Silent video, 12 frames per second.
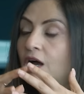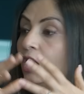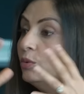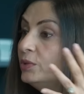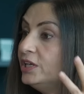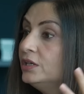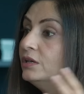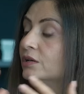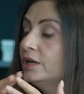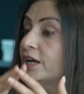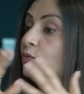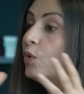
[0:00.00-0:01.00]
how many
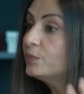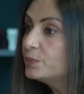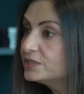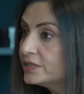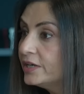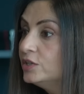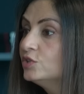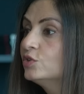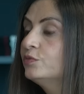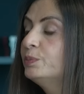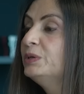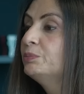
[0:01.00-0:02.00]
like what percentage
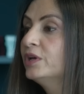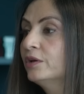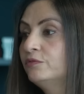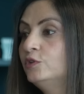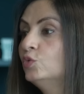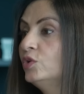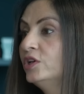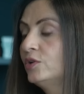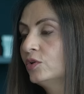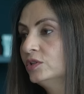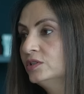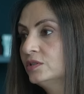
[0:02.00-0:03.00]
of people have viewed it
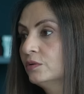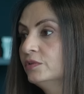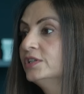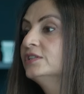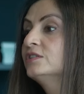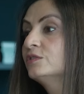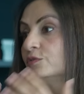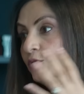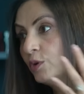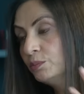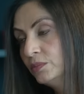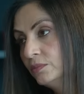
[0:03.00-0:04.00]
on the service
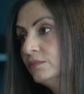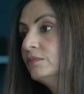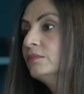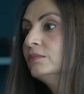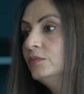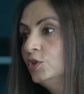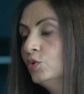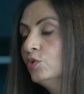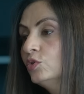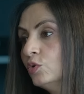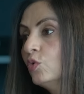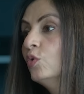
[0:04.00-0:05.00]
from you
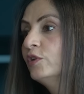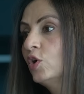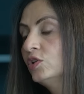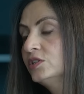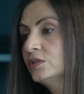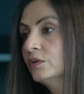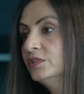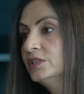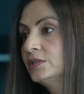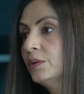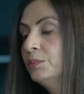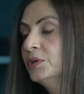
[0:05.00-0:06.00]
know the overall
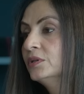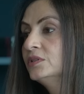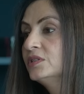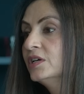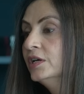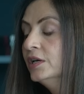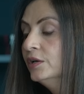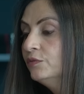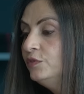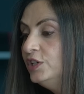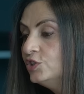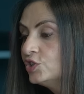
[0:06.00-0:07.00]
service numbers
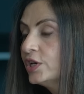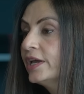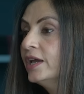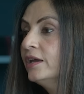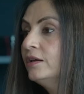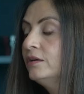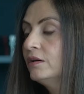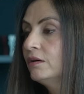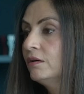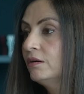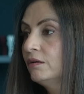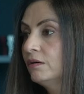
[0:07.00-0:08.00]
we share
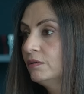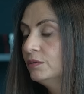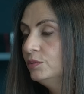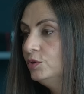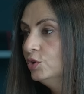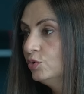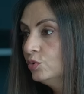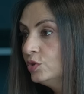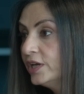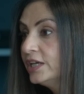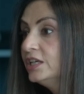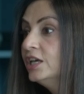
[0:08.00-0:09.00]
uh, you know
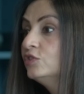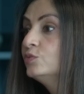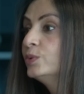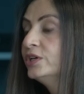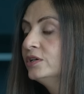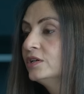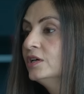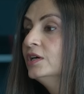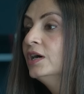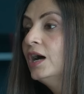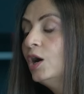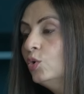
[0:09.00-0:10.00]
the engagement
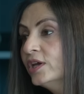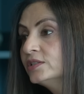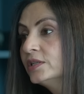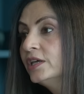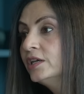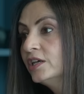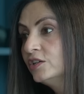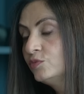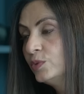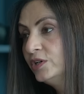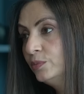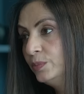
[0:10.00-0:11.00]
how has the
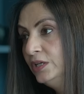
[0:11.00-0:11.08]
engagement